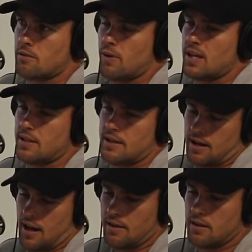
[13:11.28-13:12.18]
up to us, and
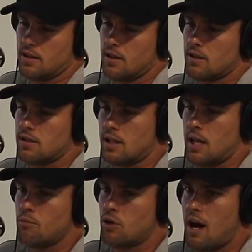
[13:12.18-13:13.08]
then the
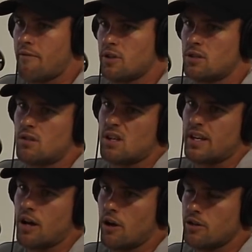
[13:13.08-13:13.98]
club look after us, like
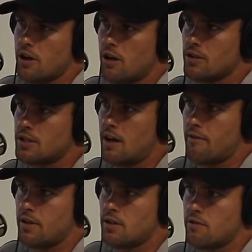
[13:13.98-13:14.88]
in a hotel and
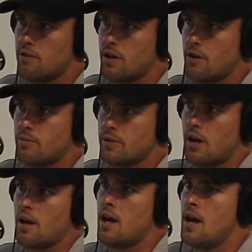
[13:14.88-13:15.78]
stuff in Toronto.
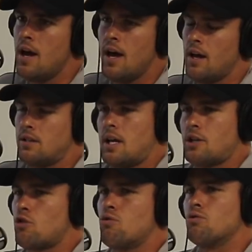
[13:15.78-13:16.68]
So it's
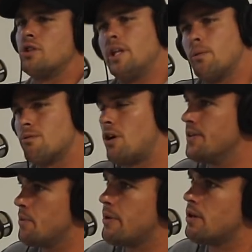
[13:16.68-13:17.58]
such a cool city. We're right
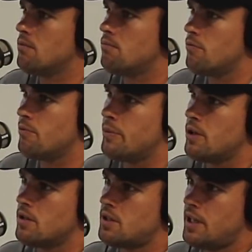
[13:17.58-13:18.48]
in the middle
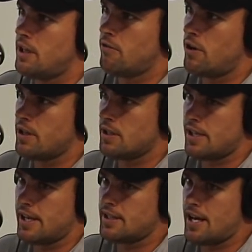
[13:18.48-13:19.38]
of the city, right in the
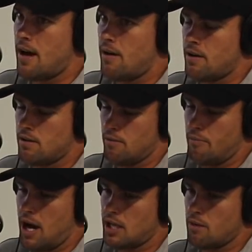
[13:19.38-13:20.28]
CN Tower. The
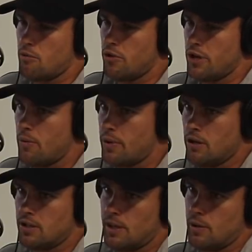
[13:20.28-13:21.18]
basketball, we
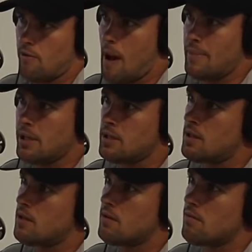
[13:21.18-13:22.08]
can see the
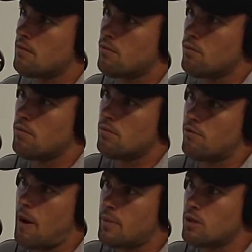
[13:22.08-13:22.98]
Raptors.
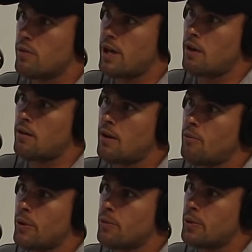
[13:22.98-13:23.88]
Raptors win.
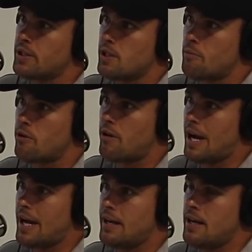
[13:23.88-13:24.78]
Went to the
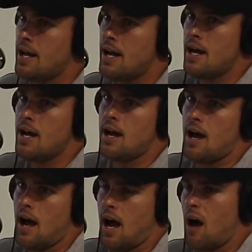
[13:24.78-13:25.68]
parade.
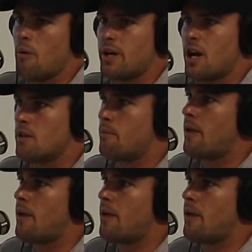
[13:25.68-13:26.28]
We go to the